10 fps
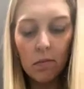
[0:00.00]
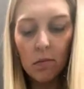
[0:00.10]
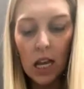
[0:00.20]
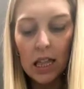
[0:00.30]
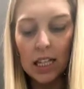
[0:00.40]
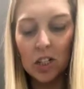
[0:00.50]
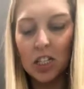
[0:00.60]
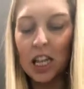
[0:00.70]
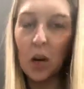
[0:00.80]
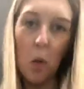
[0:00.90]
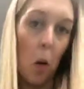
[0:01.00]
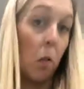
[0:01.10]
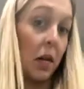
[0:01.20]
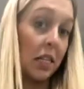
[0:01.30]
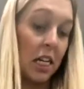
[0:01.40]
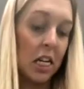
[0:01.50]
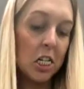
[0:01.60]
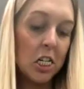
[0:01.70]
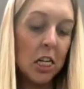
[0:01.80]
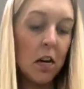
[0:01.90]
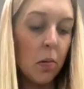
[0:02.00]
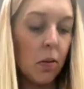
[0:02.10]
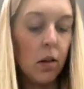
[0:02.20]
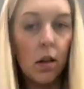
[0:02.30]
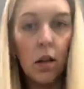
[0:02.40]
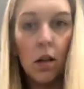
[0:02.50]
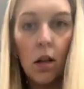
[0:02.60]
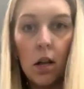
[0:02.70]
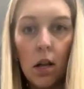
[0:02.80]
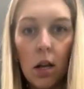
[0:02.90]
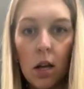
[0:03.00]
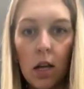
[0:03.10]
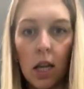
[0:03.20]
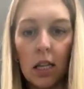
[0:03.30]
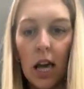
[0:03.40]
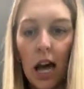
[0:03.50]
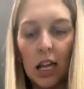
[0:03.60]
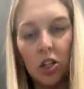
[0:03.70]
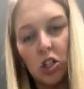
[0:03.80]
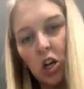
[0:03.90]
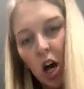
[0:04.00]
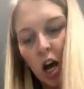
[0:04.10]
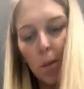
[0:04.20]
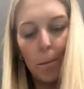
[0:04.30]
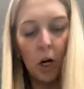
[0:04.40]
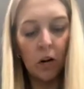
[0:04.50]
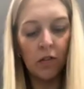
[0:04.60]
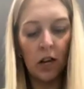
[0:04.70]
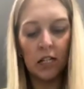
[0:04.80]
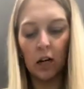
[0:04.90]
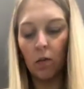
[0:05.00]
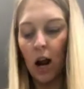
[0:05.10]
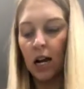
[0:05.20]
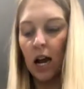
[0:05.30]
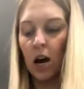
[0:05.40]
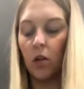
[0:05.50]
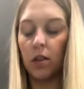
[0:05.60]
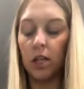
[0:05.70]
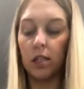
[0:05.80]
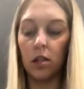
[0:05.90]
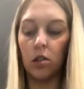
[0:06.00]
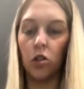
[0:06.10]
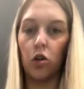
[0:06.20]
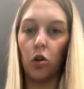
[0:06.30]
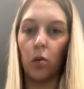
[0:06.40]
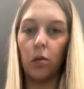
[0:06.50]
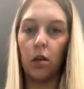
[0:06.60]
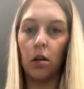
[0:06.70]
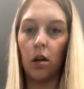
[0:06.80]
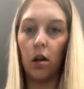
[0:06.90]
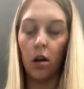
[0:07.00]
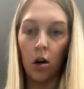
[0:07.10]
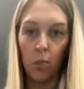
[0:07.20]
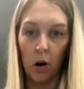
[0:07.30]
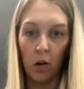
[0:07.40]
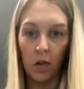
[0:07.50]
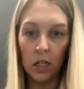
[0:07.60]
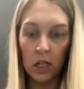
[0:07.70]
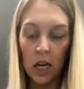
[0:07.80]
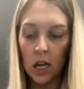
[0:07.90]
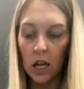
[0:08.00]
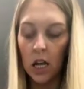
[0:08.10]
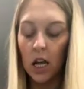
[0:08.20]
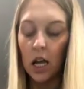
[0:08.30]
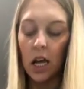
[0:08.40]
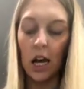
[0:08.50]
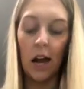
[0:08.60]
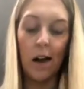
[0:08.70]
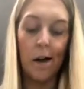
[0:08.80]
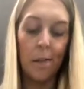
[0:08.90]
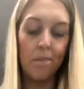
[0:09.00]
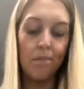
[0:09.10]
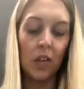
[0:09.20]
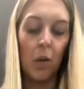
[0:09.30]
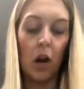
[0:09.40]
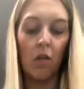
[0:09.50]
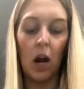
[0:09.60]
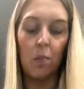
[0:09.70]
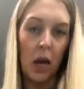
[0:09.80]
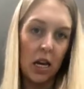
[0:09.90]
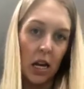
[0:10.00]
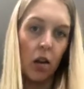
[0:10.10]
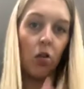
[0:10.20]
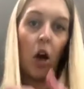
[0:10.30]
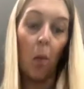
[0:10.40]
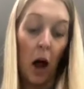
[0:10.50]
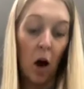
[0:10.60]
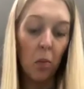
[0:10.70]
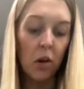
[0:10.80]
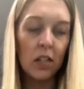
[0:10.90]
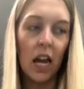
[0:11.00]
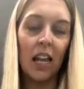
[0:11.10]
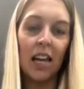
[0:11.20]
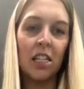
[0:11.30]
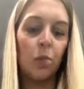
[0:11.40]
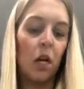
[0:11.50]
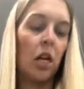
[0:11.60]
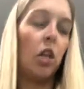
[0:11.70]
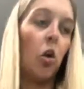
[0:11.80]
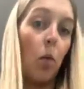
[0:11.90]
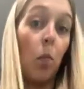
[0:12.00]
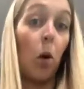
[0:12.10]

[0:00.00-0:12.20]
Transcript: that's just a little more rustic on top. Like that, like just not perfect. Like right now, this is scooped perfectly. And whenever I bake it, it'll come out perfect. I like to be a little bit more